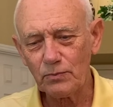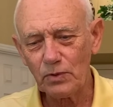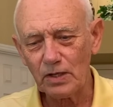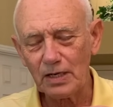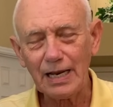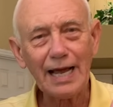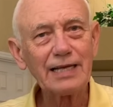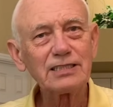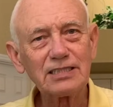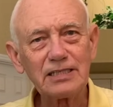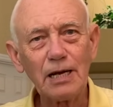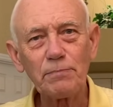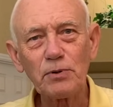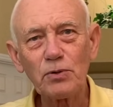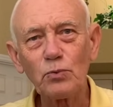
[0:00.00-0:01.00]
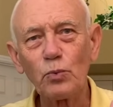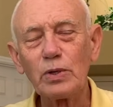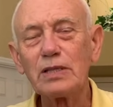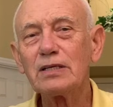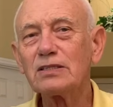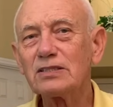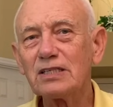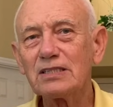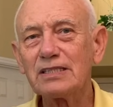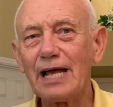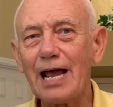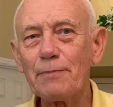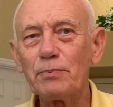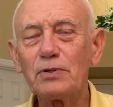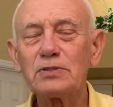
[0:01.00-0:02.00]
the Last Supper with his
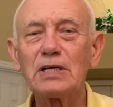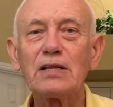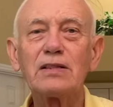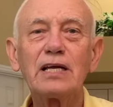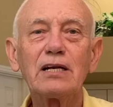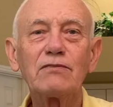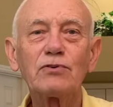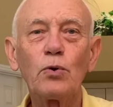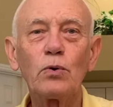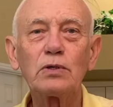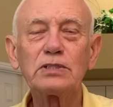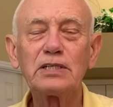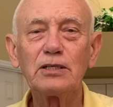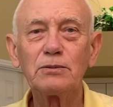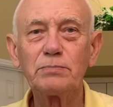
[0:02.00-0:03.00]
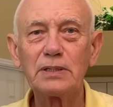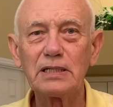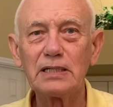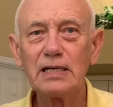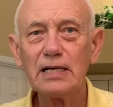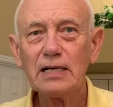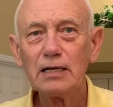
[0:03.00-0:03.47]
disciples, and then, of course, he'll be